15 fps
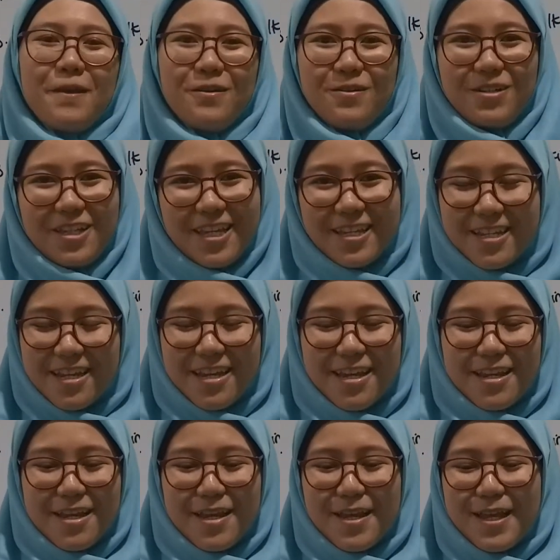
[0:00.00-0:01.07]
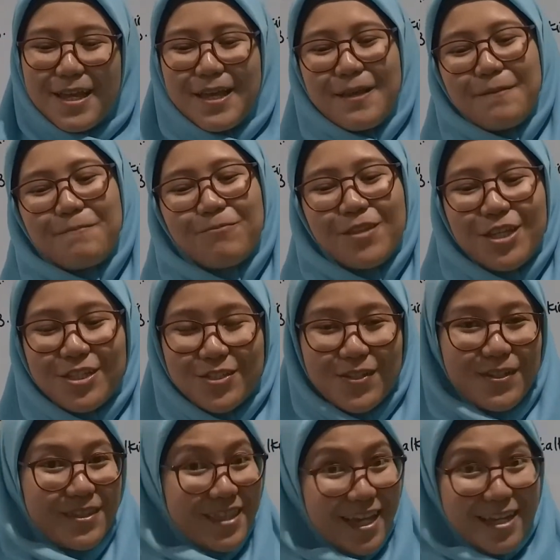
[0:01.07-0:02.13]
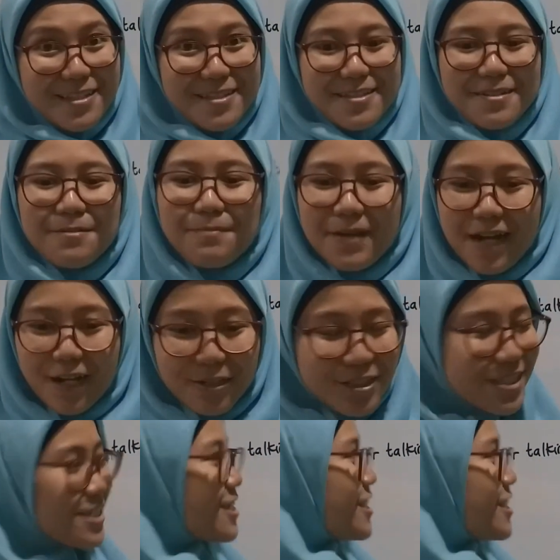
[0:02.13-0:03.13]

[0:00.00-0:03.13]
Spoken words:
Okay, Diana? So that's about